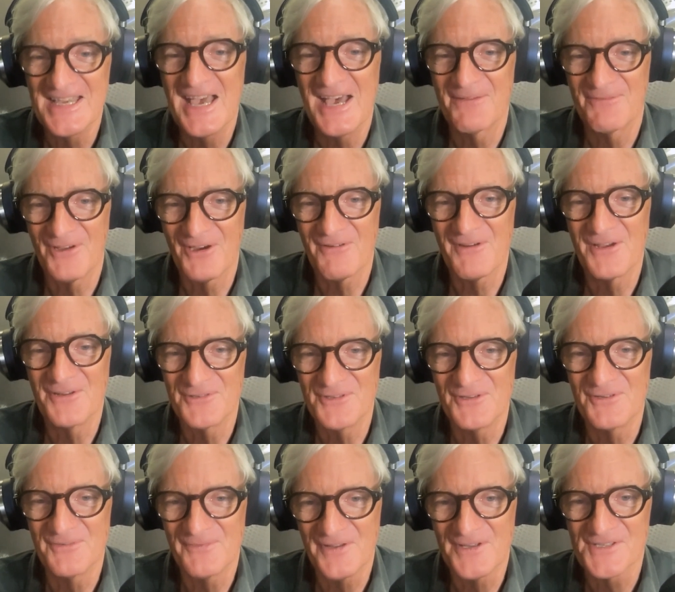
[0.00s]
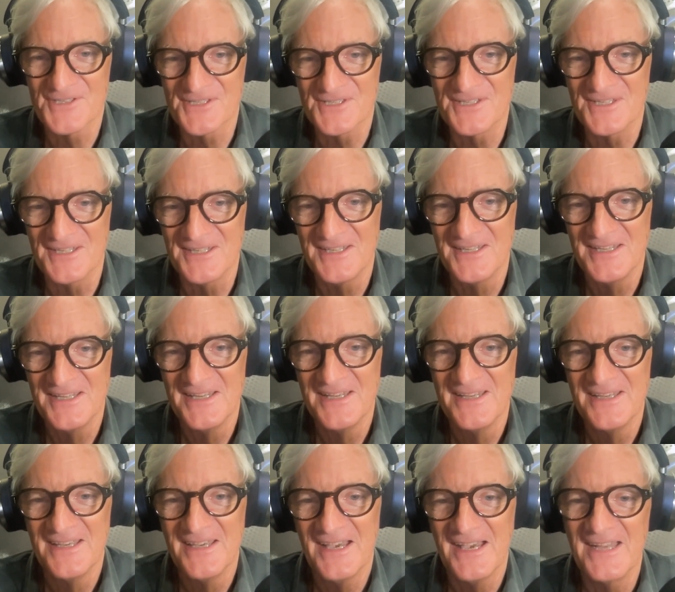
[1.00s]
have our own university.
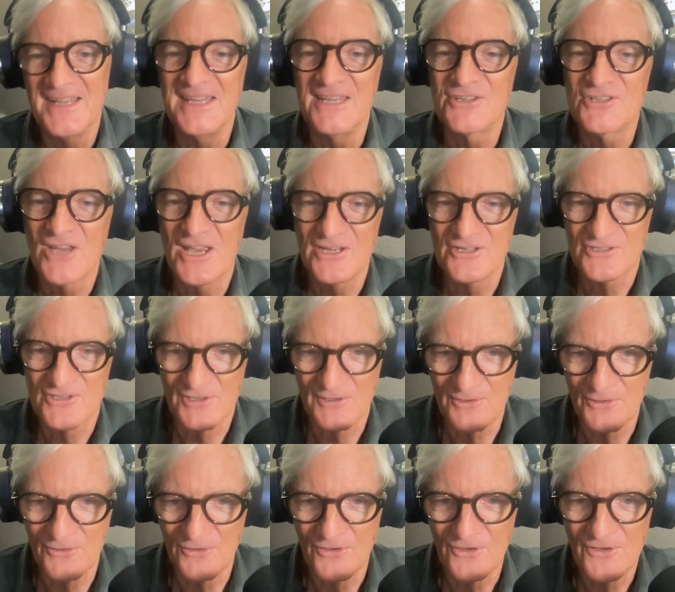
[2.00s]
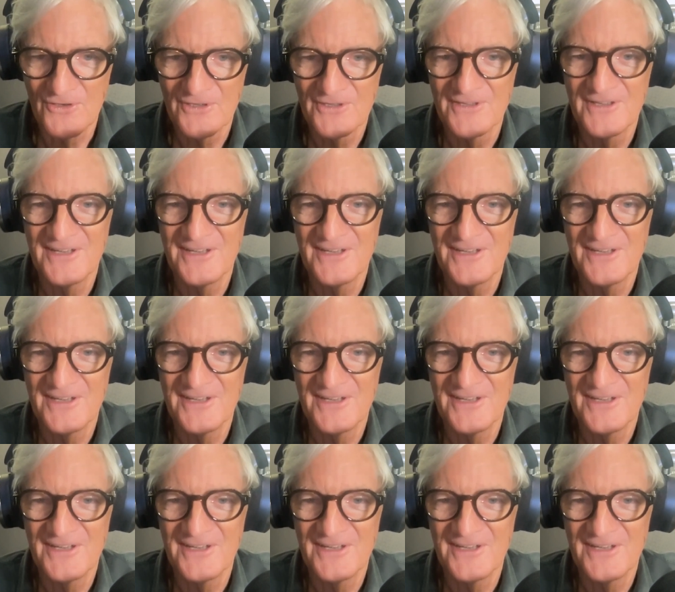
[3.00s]
And he changed the law.